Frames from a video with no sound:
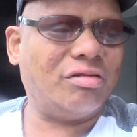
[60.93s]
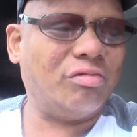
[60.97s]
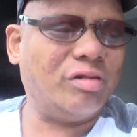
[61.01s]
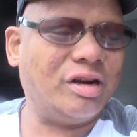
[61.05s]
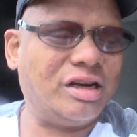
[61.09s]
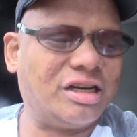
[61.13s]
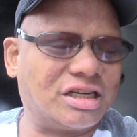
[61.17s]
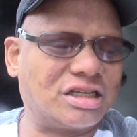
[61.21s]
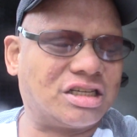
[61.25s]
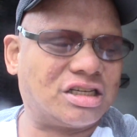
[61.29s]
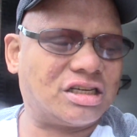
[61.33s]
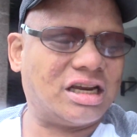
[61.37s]

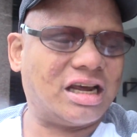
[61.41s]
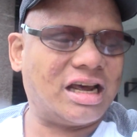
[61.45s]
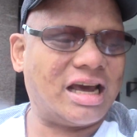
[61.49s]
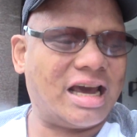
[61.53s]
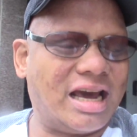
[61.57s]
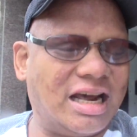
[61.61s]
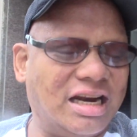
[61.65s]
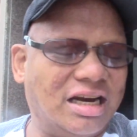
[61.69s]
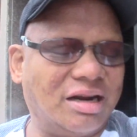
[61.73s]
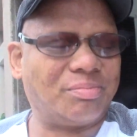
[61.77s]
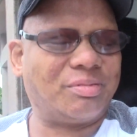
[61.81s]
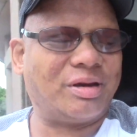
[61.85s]
we
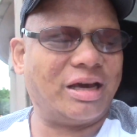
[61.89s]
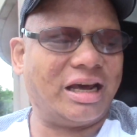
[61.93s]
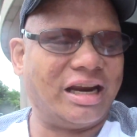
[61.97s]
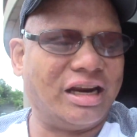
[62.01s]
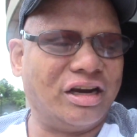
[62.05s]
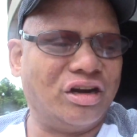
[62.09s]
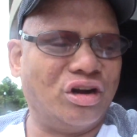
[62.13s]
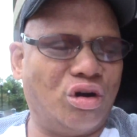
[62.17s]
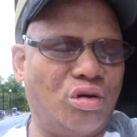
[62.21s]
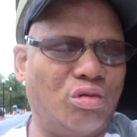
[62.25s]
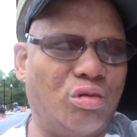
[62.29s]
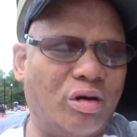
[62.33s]
just end up
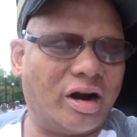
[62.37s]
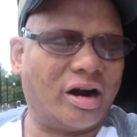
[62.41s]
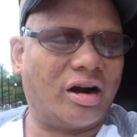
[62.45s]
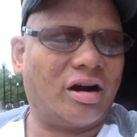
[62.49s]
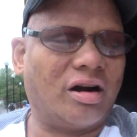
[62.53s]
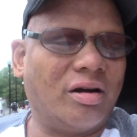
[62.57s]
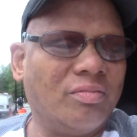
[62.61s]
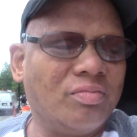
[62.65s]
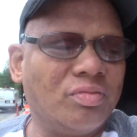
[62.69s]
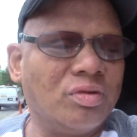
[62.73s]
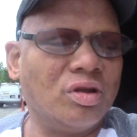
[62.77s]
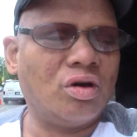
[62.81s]
getting
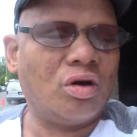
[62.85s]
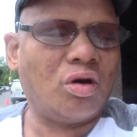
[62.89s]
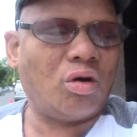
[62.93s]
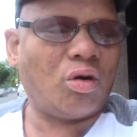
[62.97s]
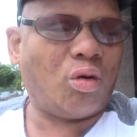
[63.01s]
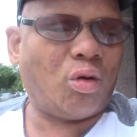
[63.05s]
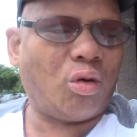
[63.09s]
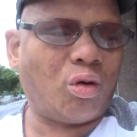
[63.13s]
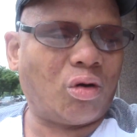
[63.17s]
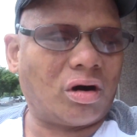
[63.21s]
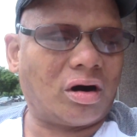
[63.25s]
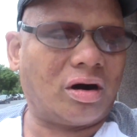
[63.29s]
nowhere,
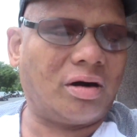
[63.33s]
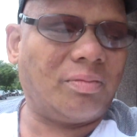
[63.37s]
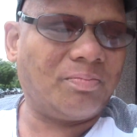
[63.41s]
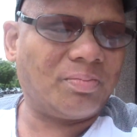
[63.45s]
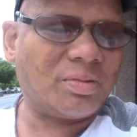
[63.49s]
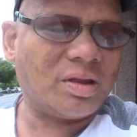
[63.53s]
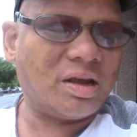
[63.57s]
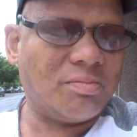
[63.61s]
or